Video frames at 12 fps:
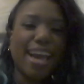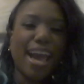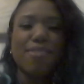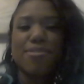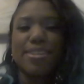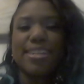
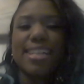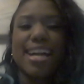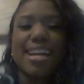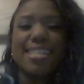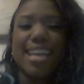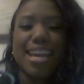I
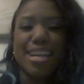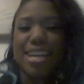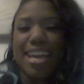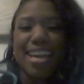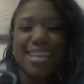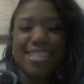realized
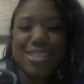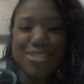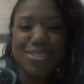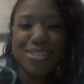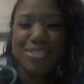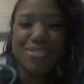Ezra